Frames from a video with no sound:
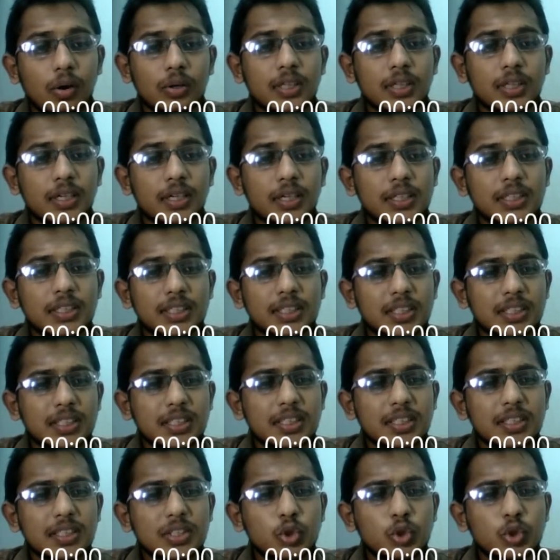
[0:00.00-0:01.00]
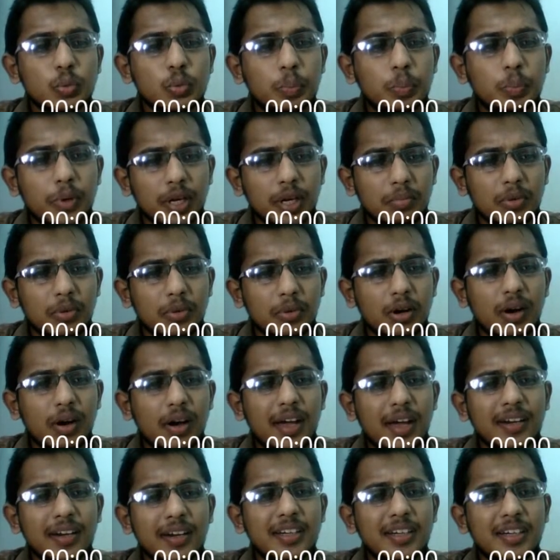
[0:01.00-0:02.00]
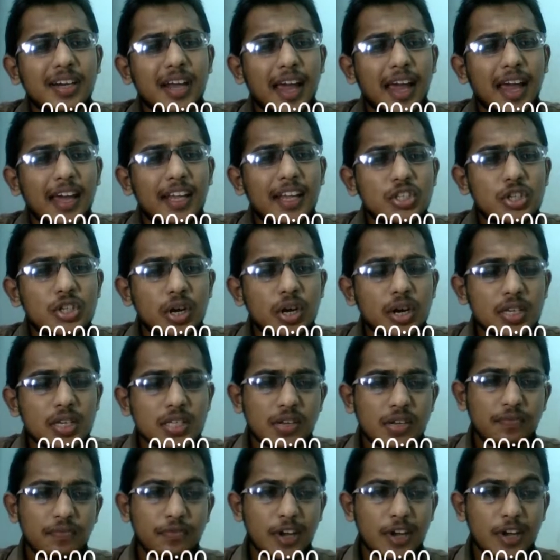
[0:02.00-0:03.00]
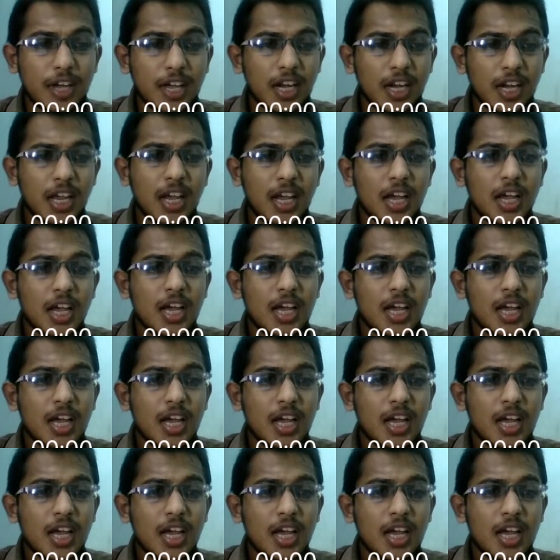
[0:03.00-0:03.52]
That is, it is the supreme law, and it enjoys a very